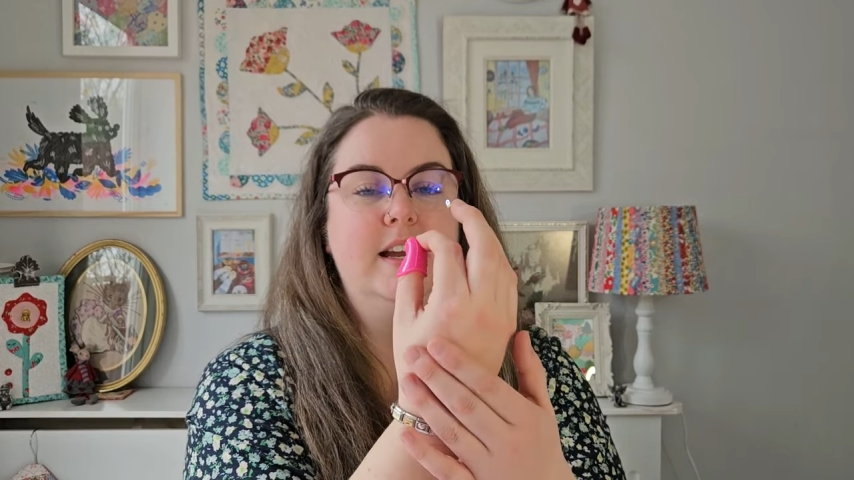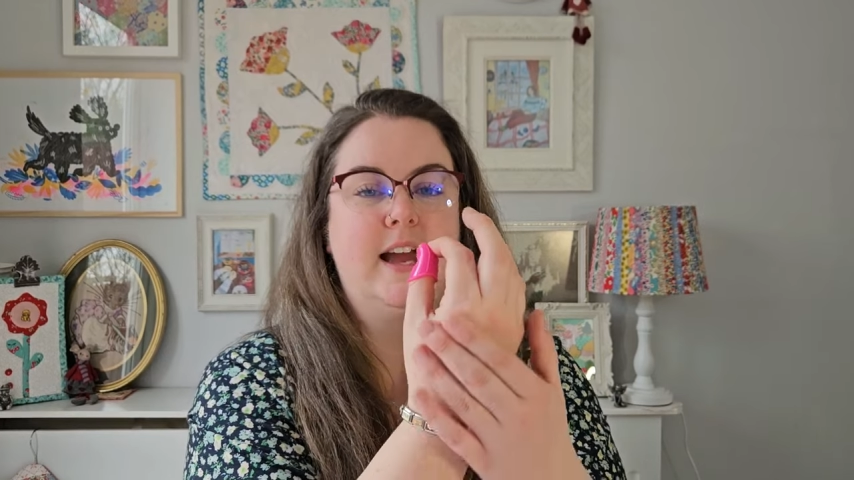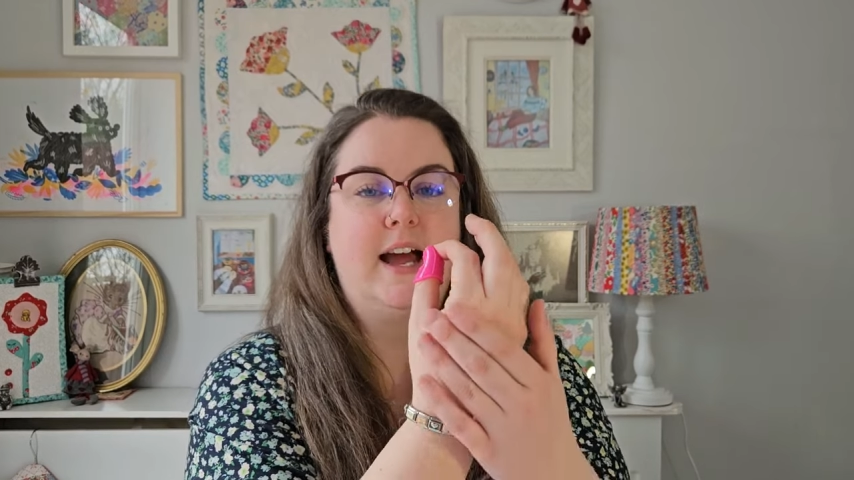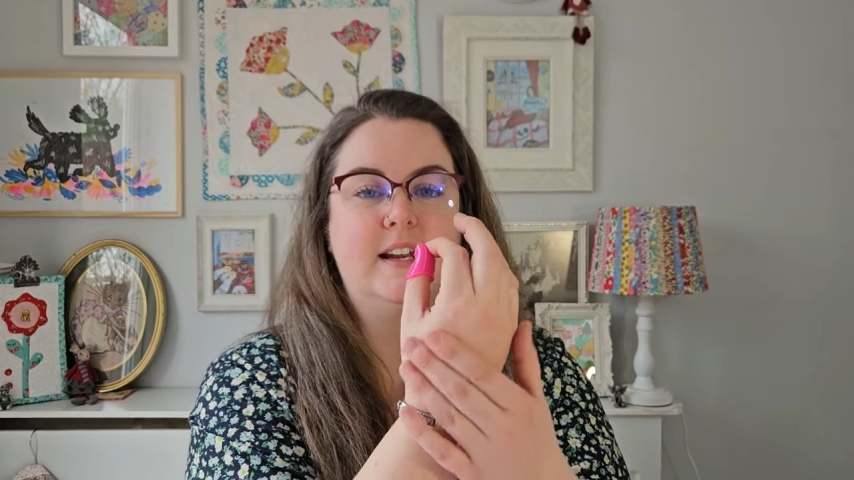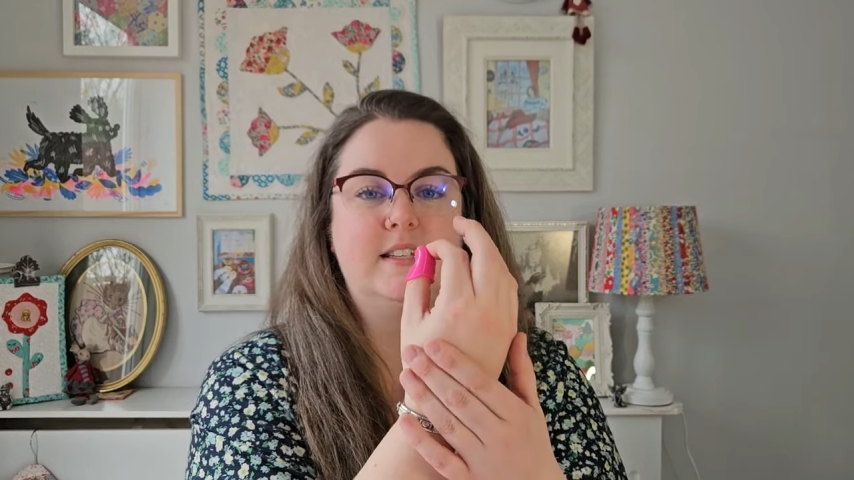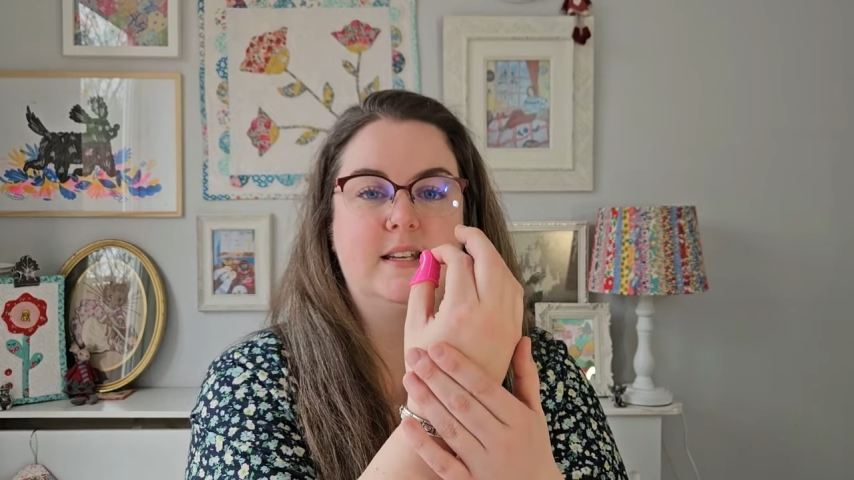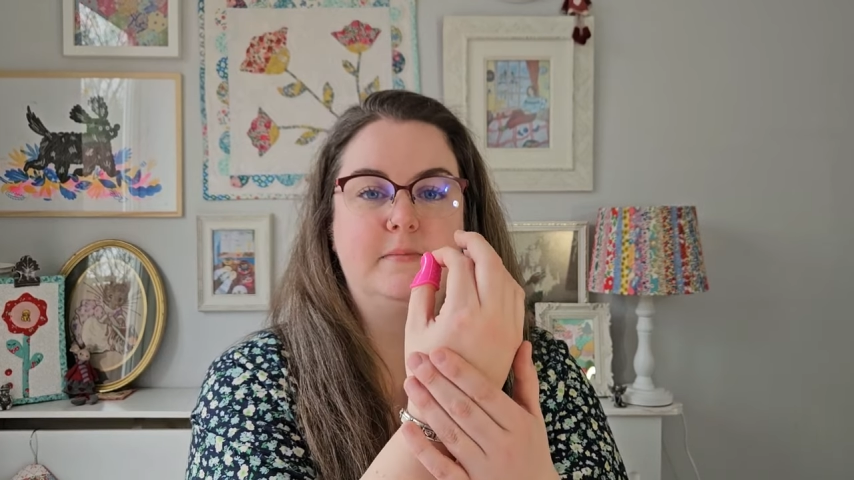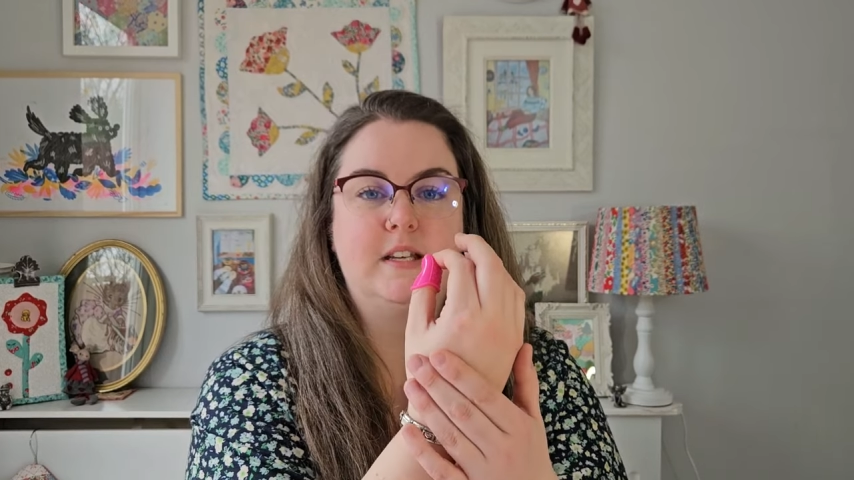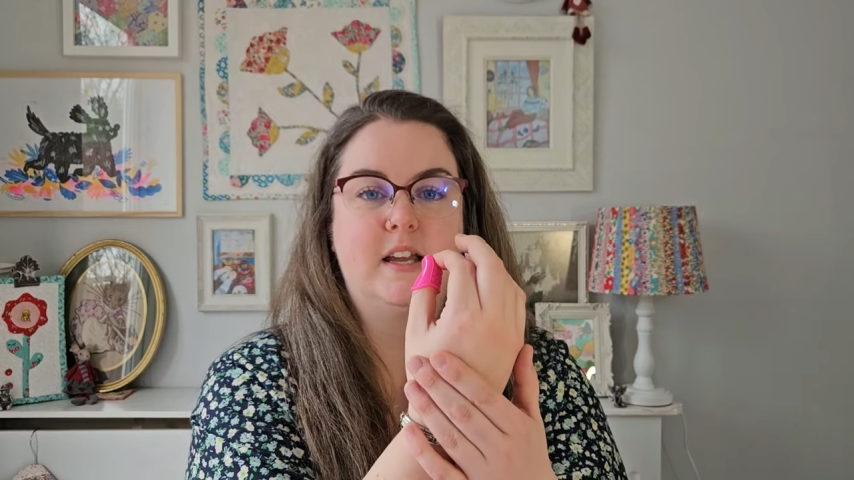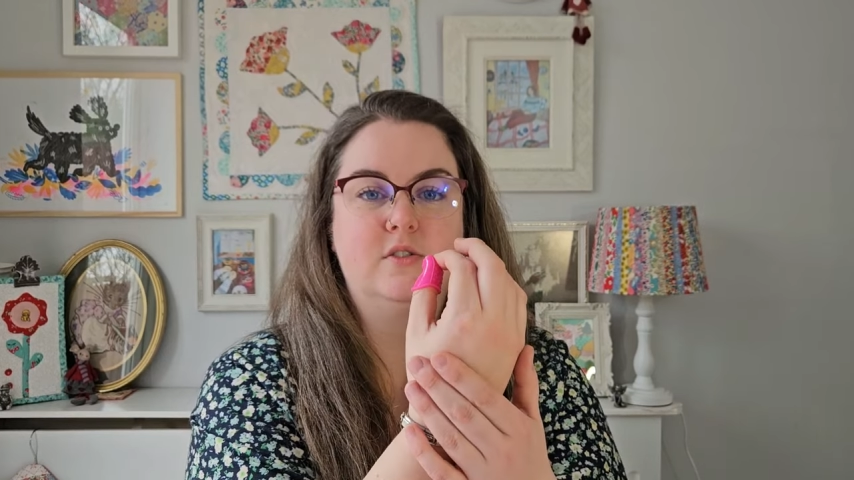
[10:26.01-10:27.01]
and I seem
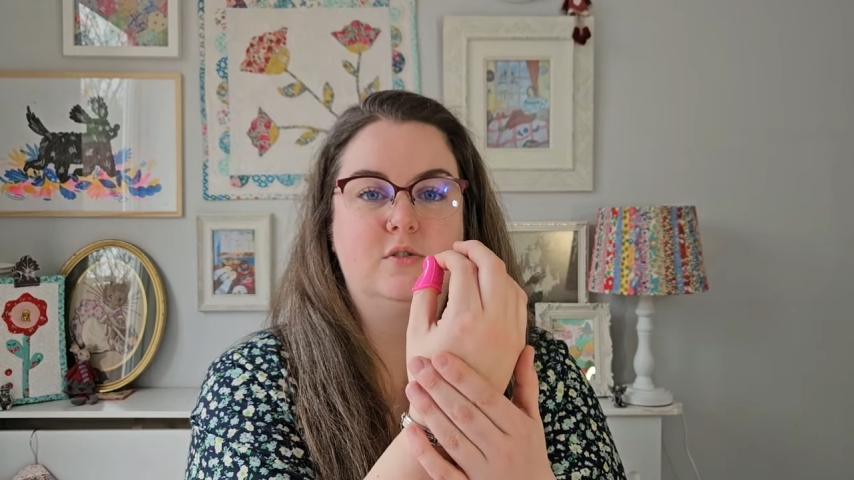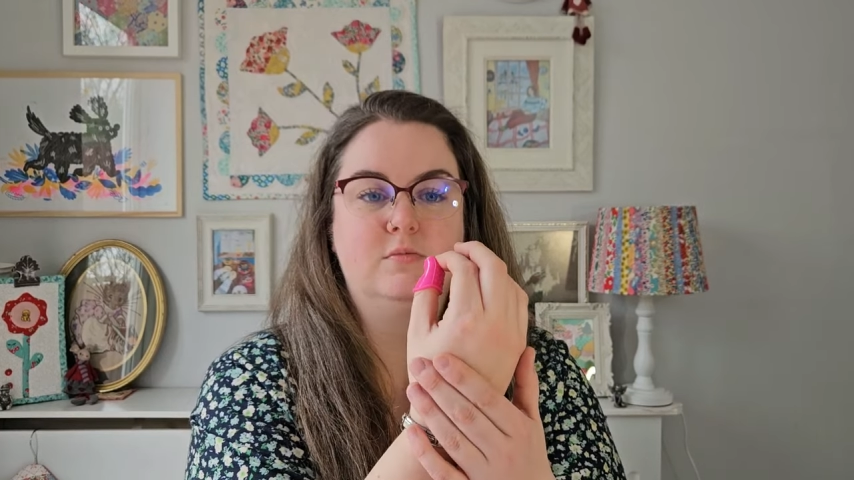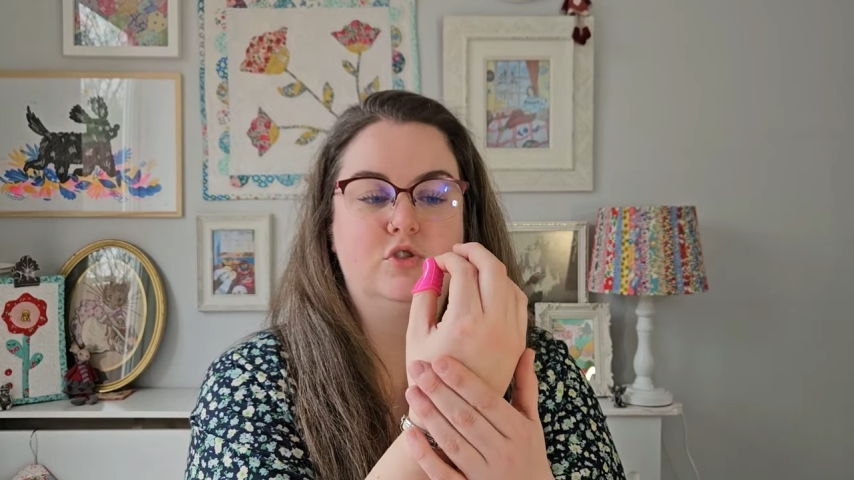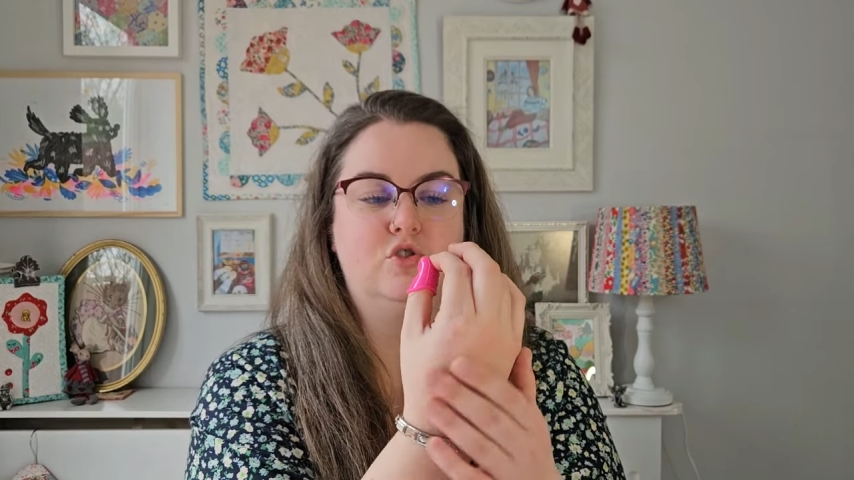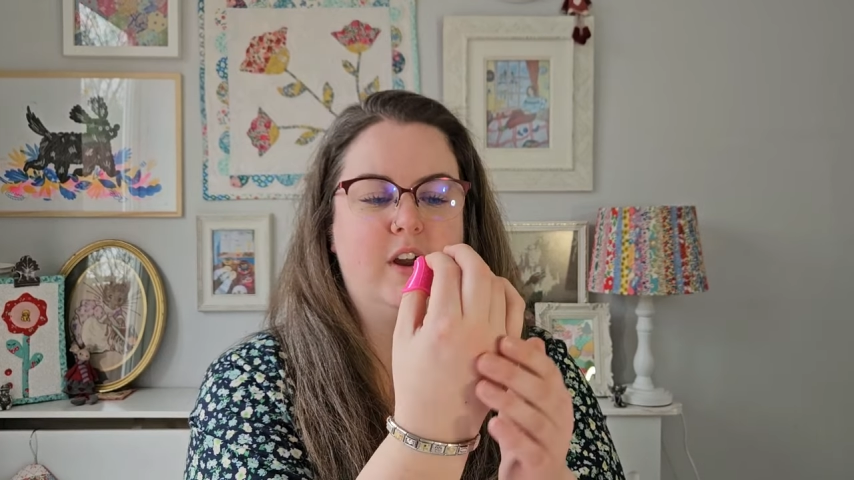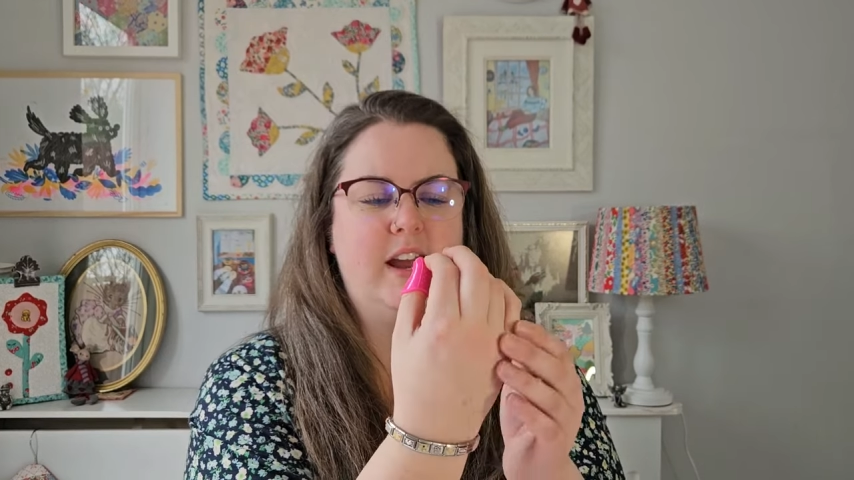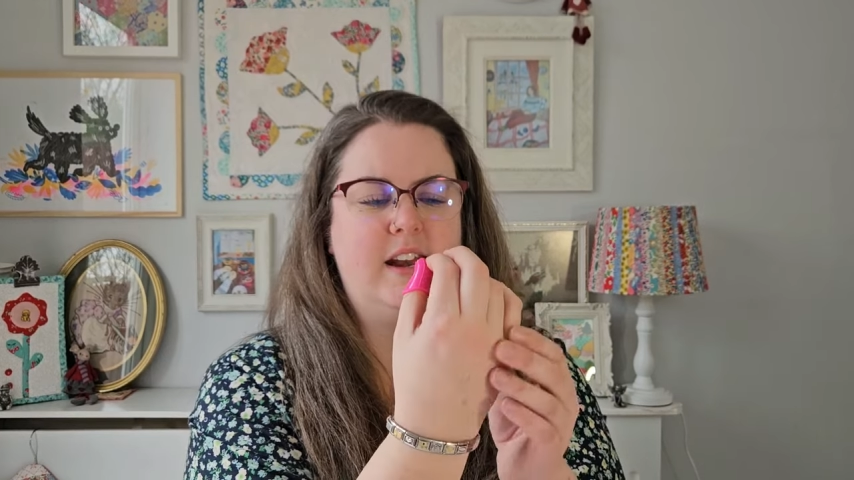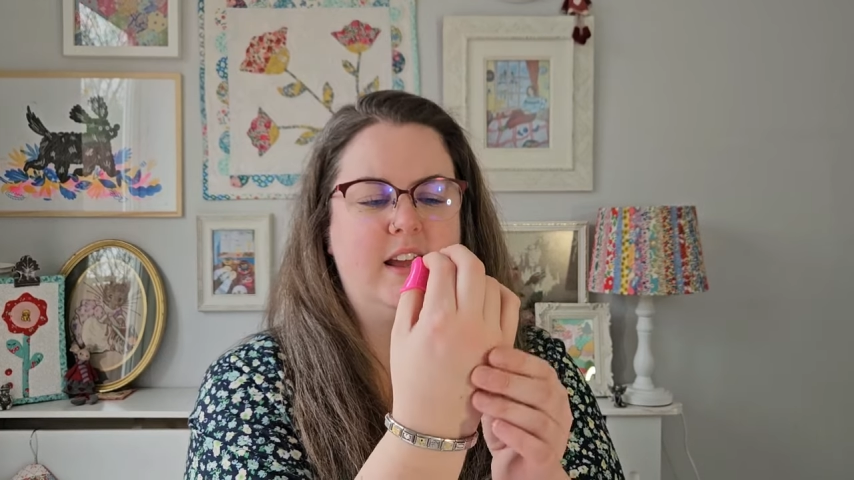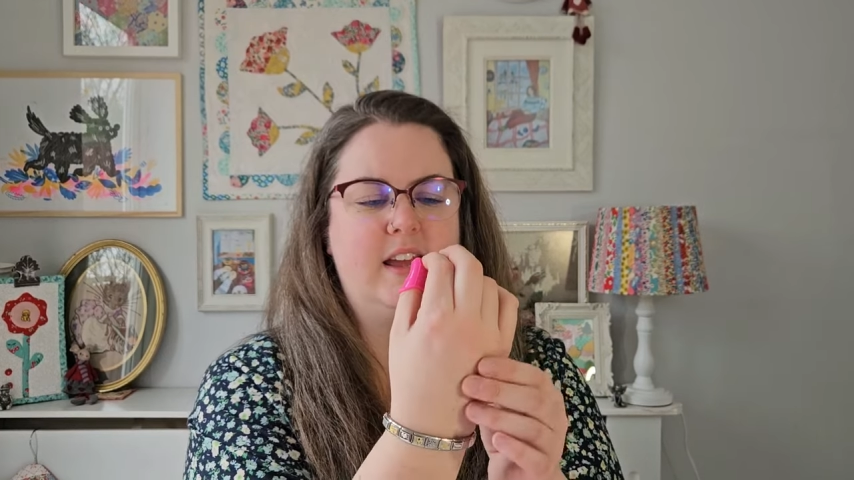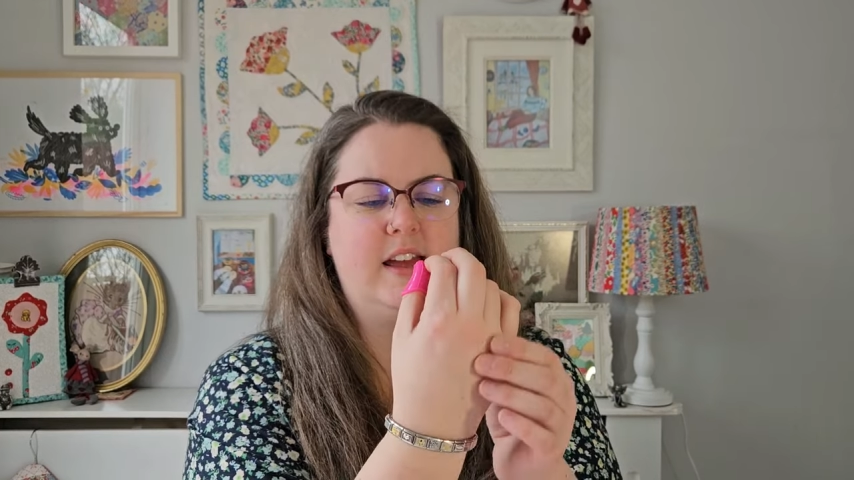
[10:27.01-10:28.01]
to get some strain
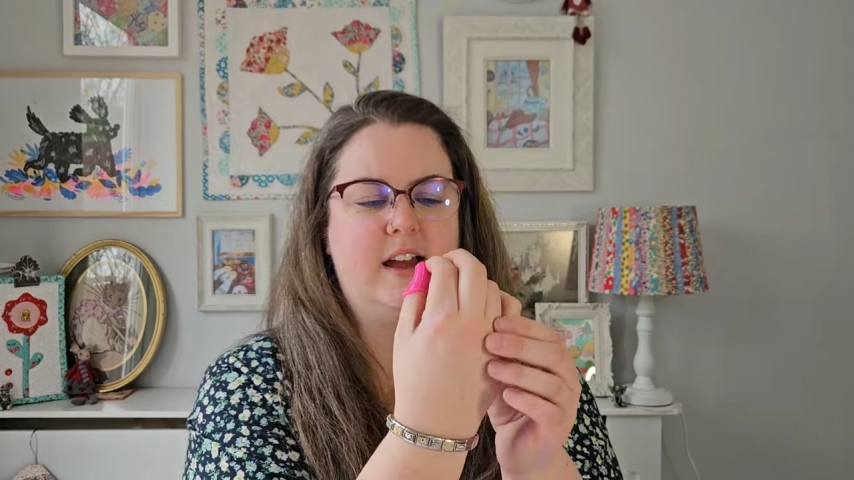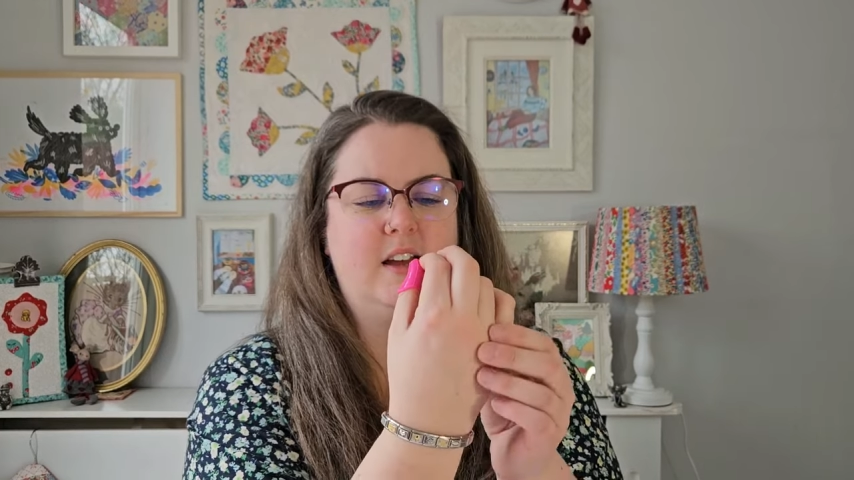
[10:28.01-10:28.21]
here